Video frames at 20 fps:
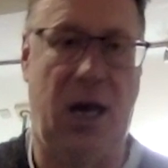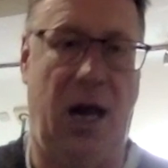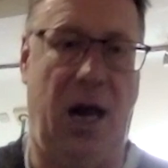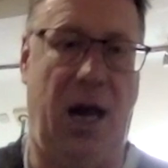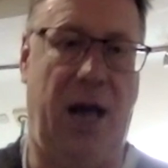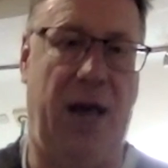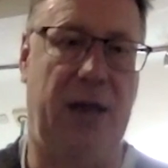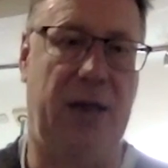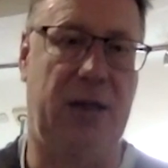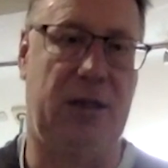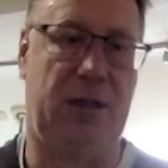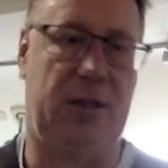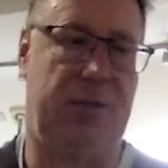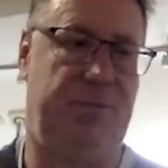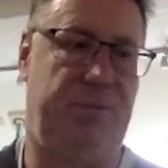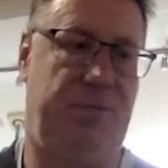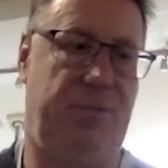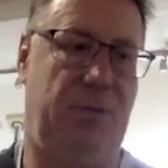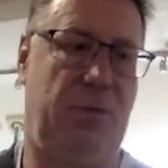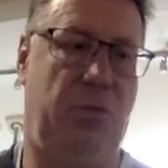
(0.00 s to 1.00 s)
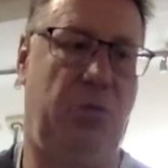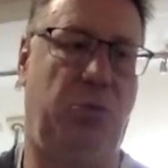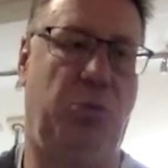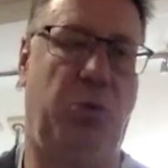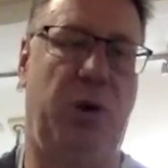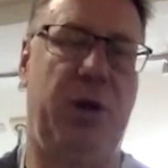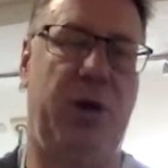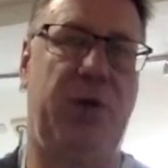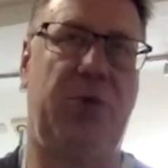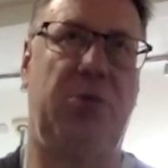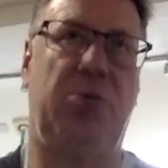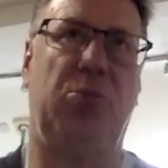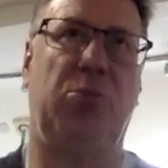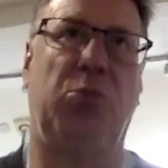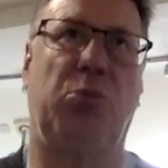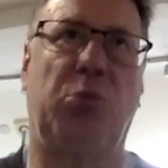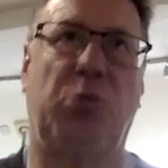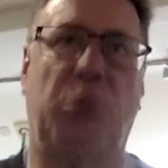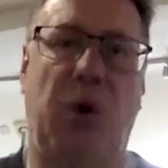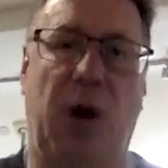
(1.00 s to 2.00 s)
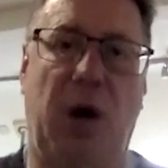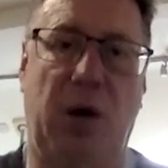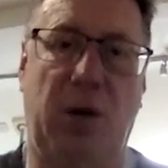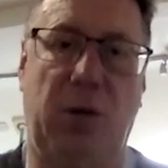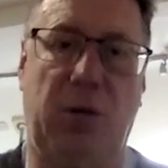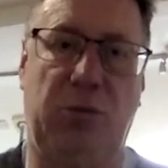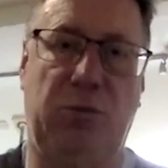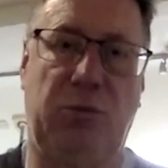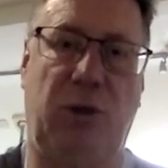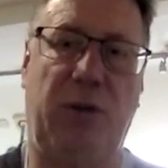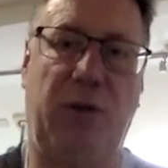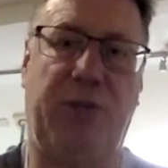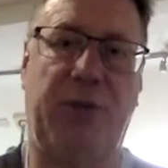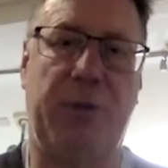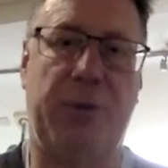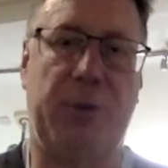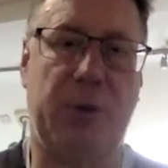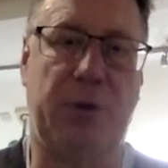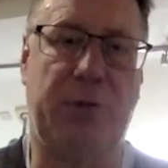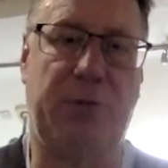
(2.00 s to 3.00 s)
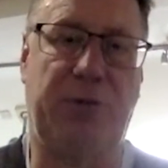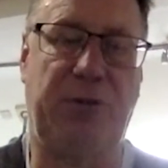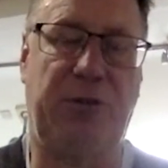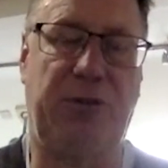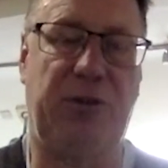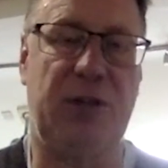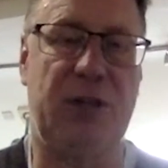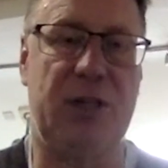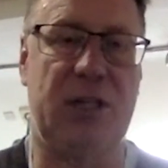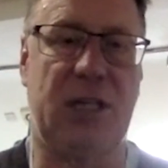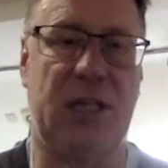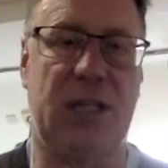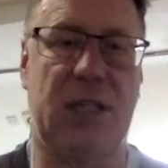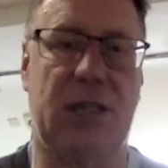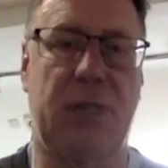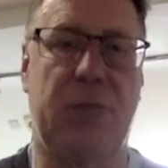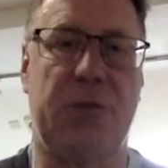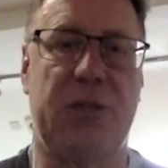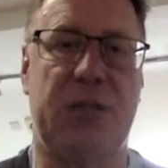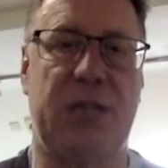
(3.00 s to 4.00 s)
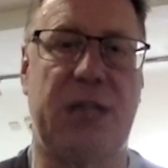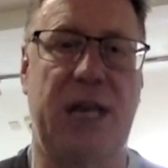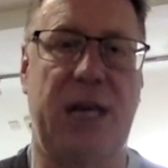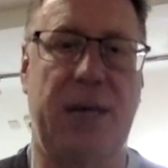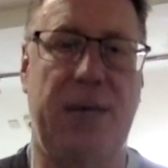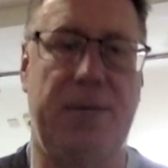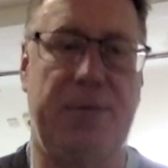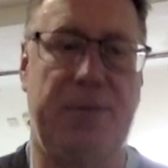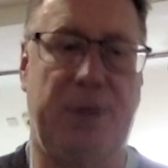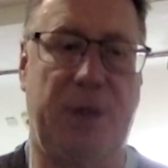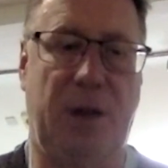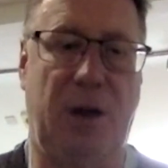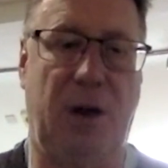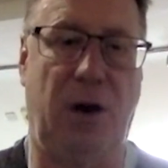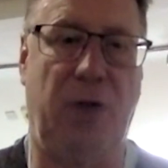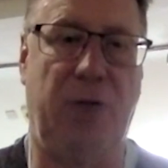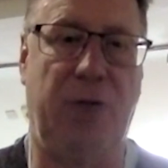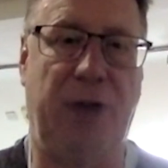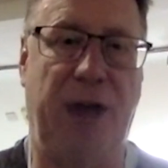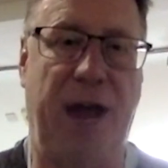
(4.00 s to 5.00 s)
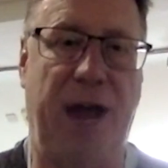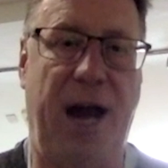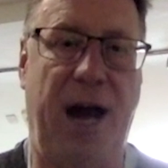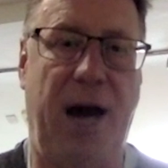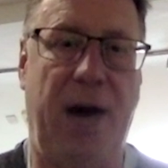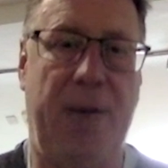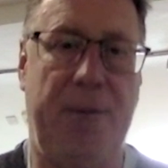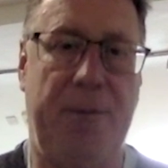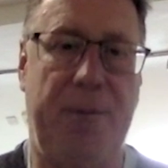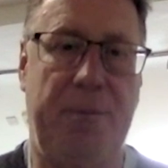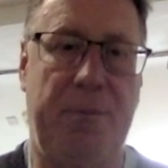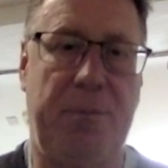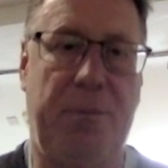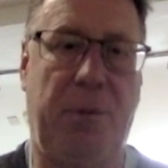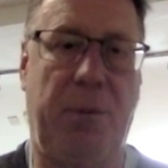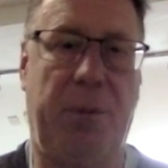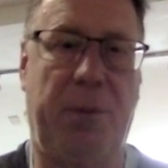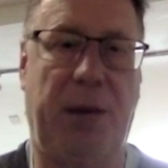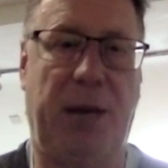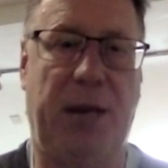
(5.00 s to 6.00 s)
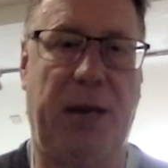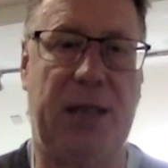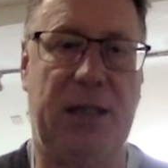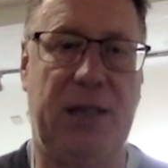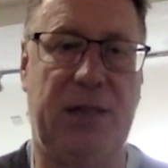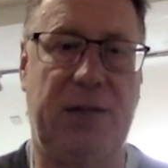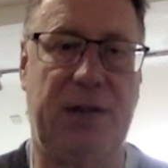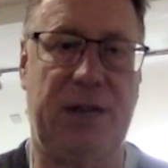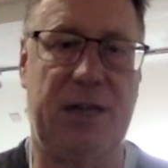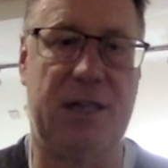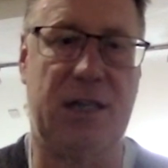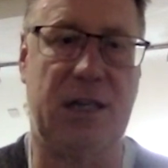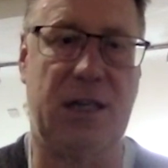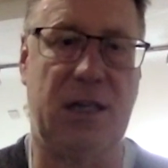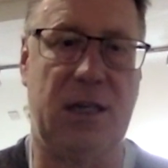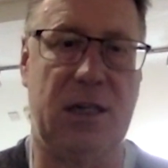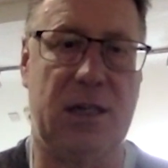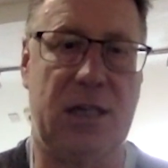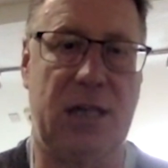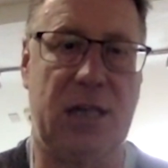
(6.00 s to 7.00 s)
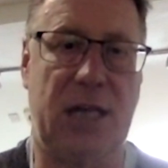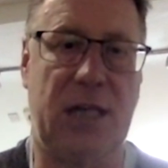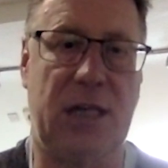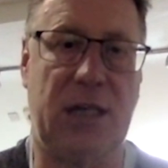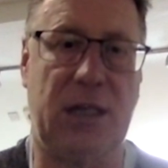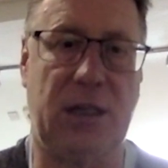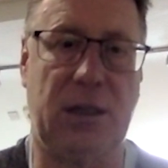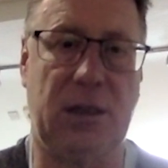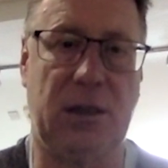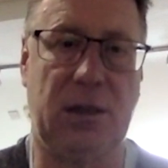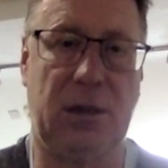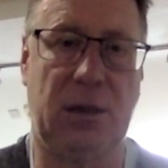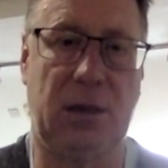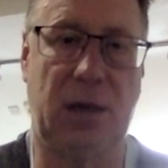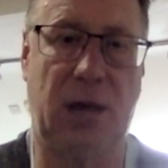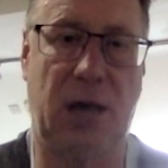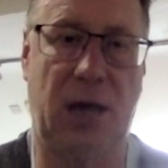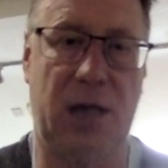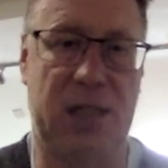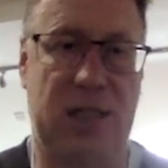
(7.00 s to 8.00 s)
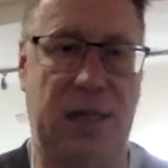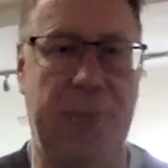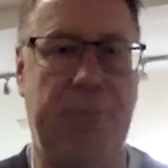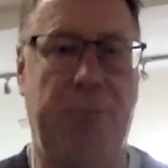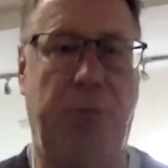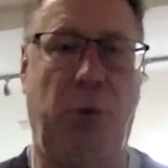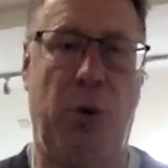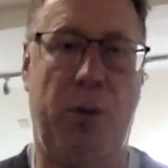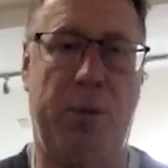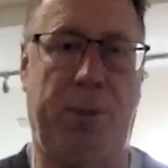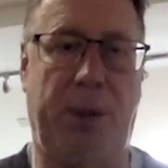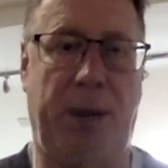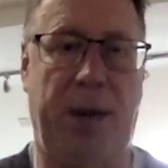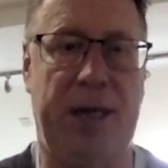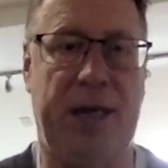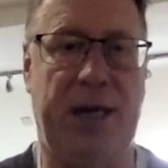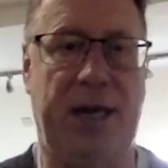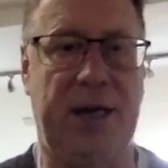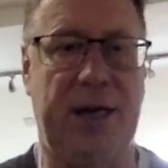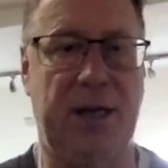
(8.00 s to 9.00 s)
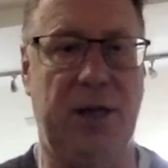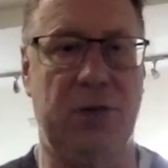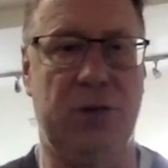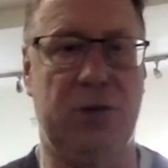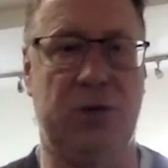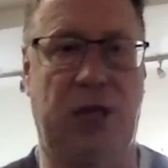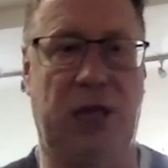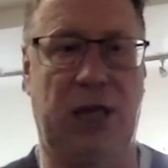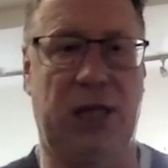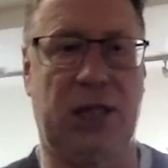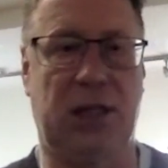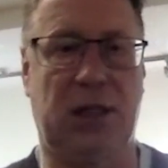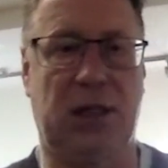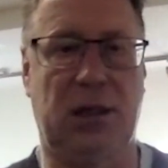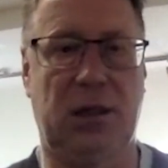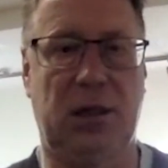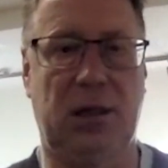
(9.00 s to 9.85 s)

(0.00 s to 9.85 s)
And we, roughly between 50 to 60% of our population of our senior section at some point played in our youth section.